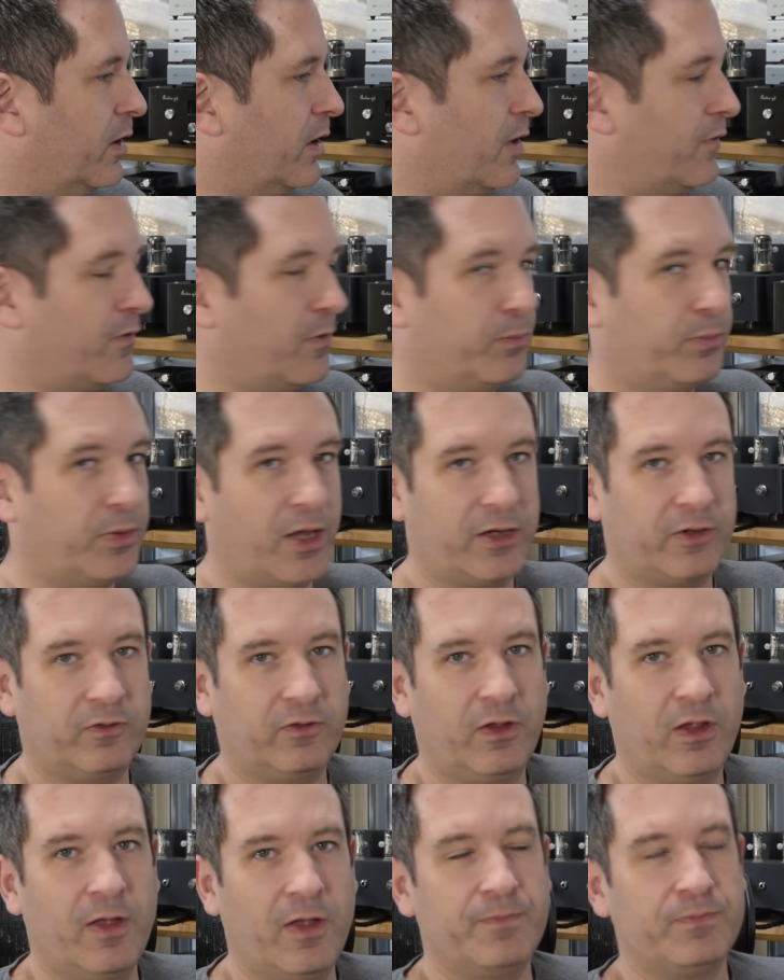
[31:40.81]
If you
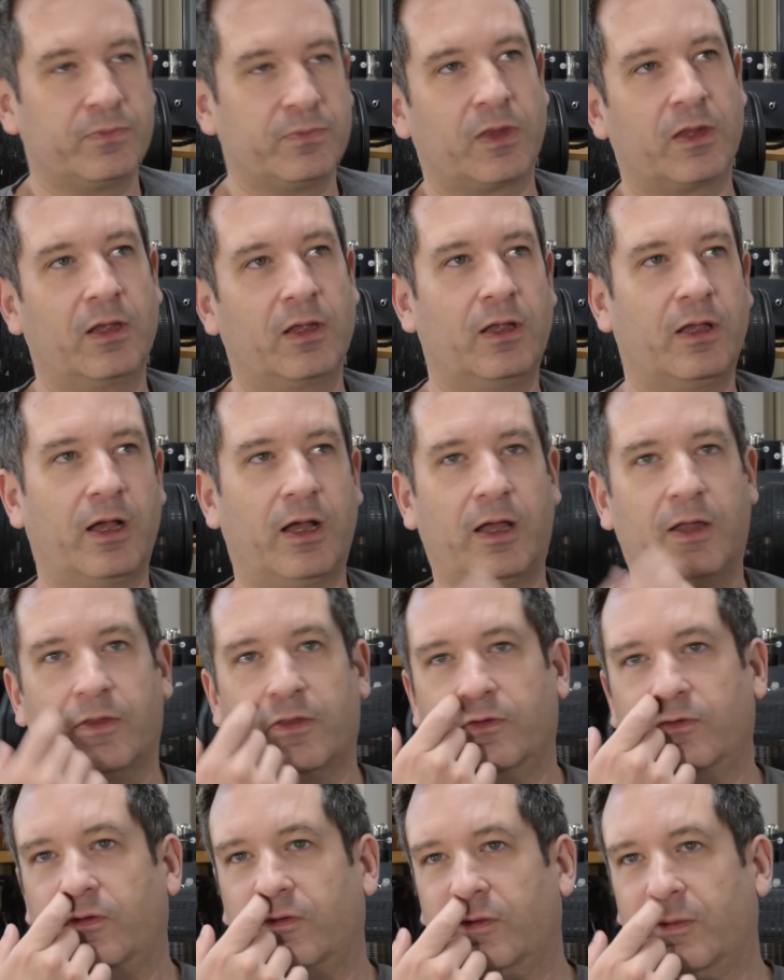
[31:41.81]
plugged,
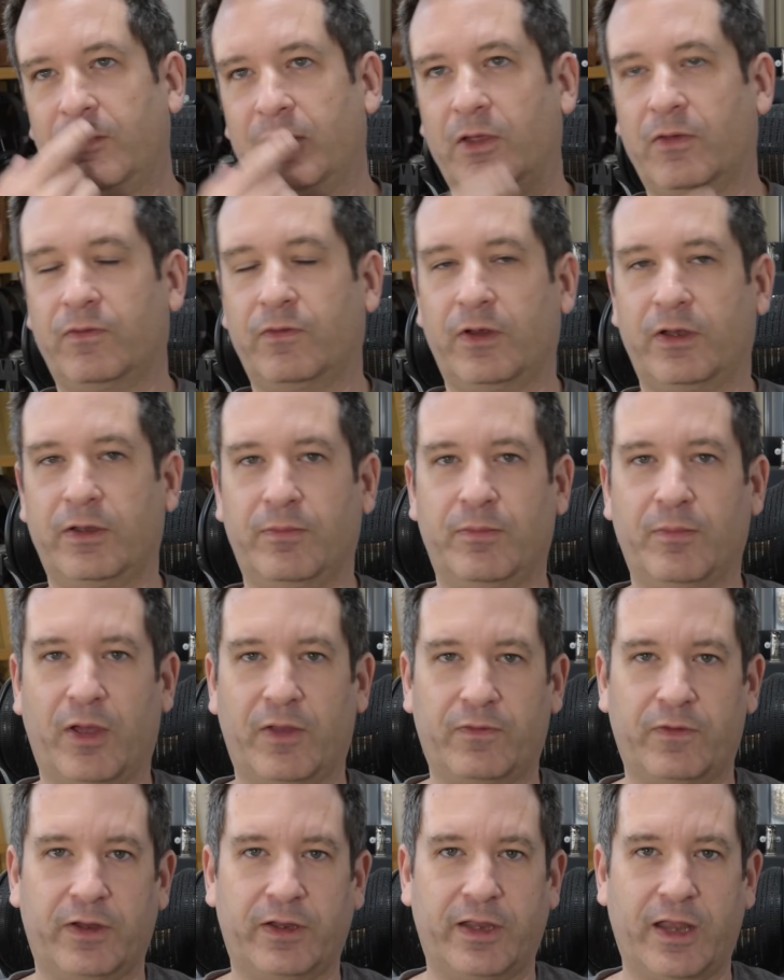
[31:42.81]
this is something
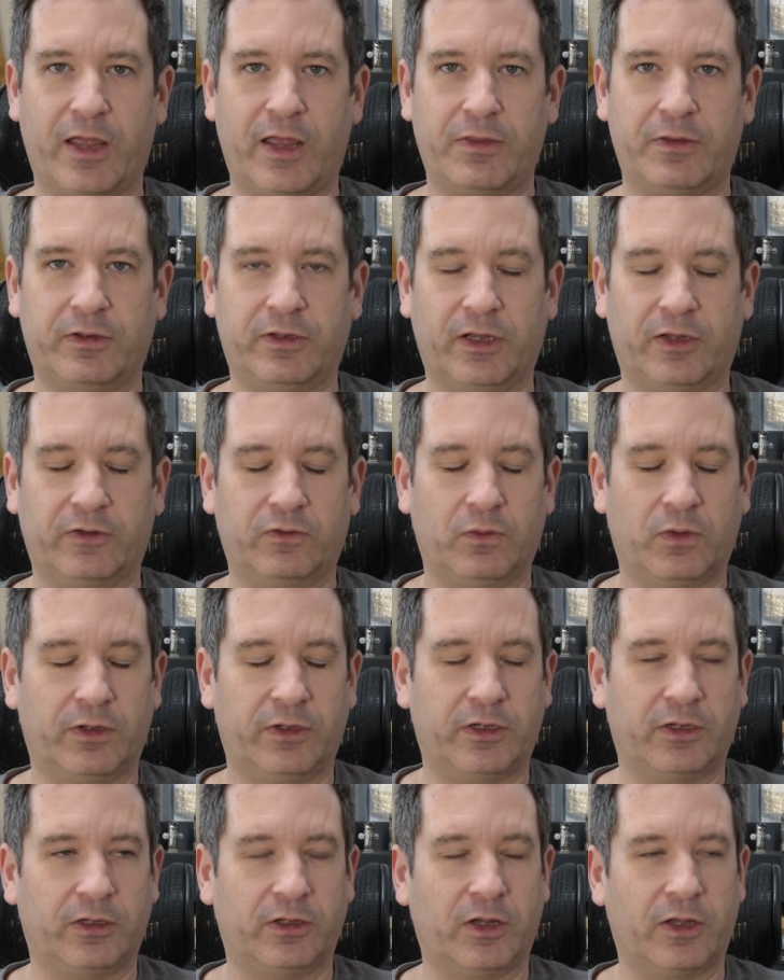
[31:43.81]
my friend Nathan does, who I
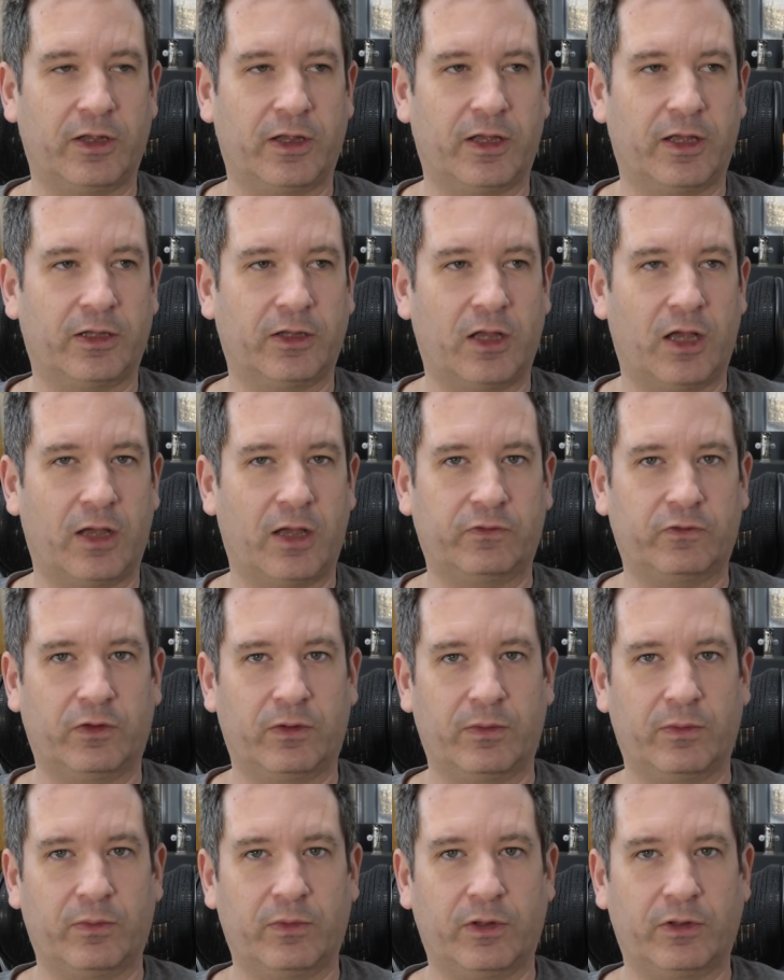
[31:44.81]
did a live
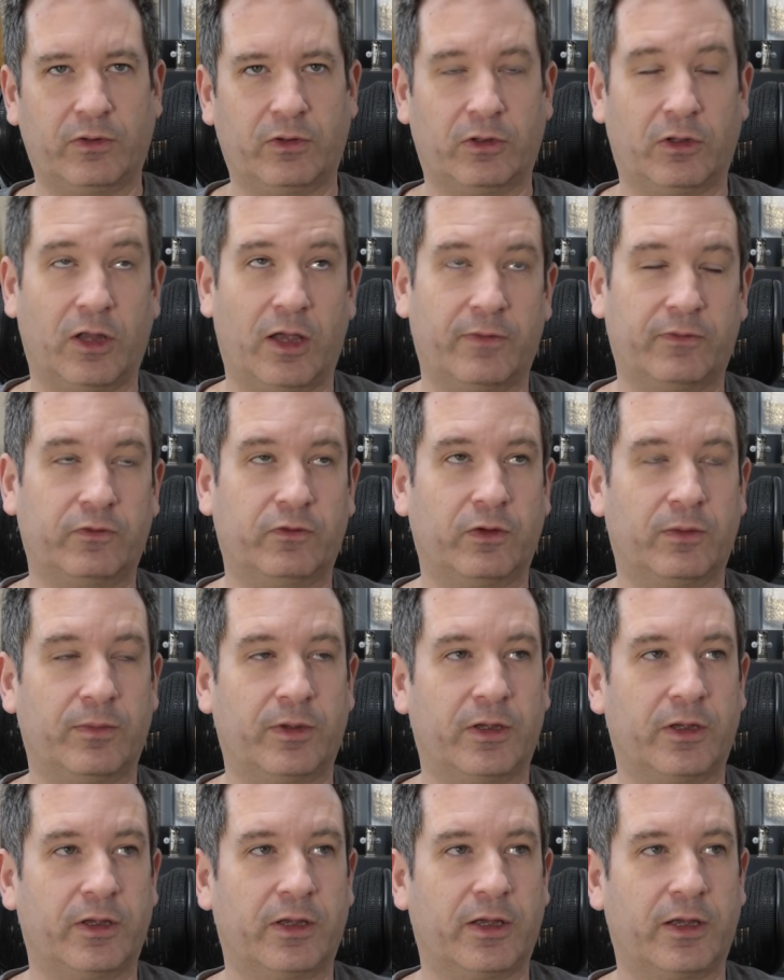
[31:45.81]
stream, not a live
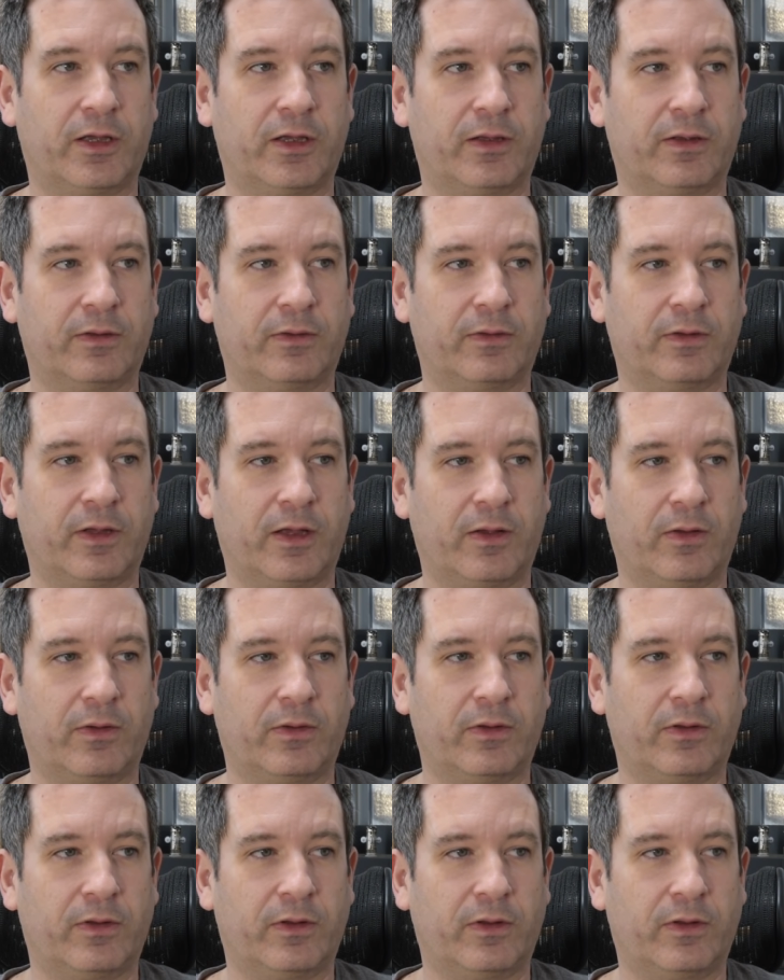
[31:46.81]
streamer,
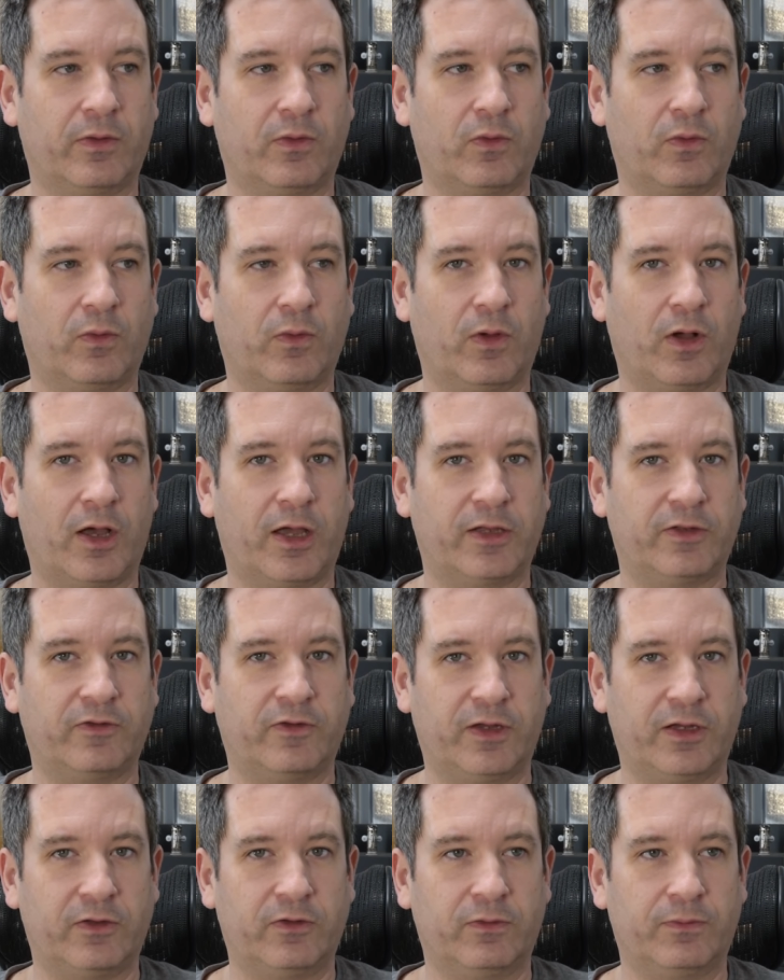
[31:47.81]
who I
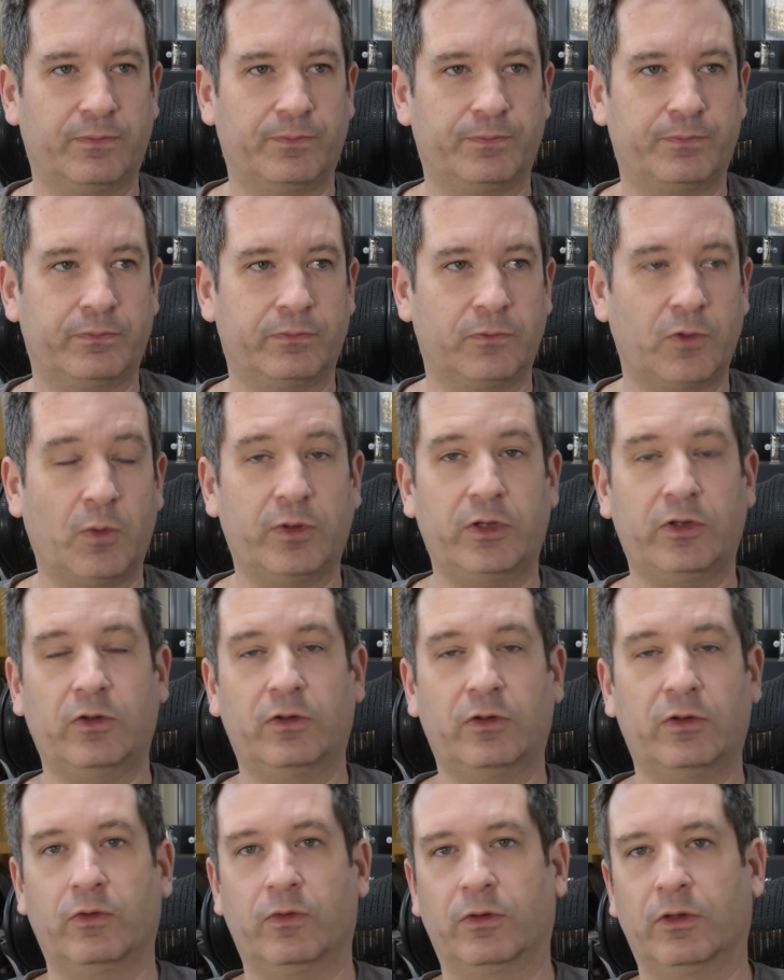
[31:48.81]
did, no, we
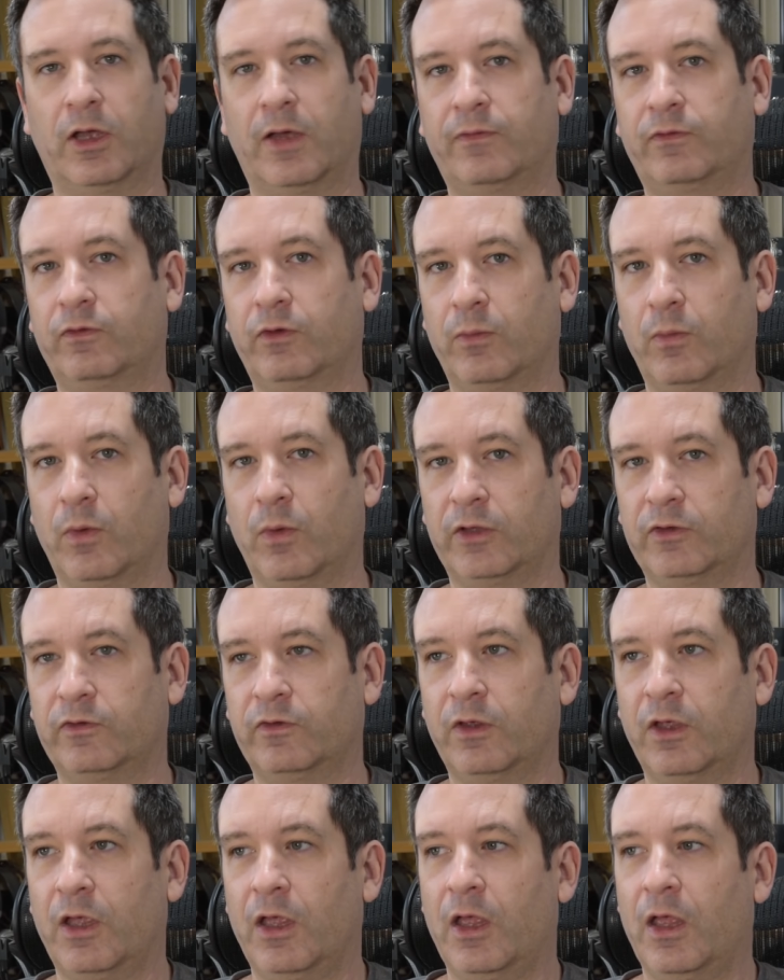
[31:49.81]
did do a live stream once.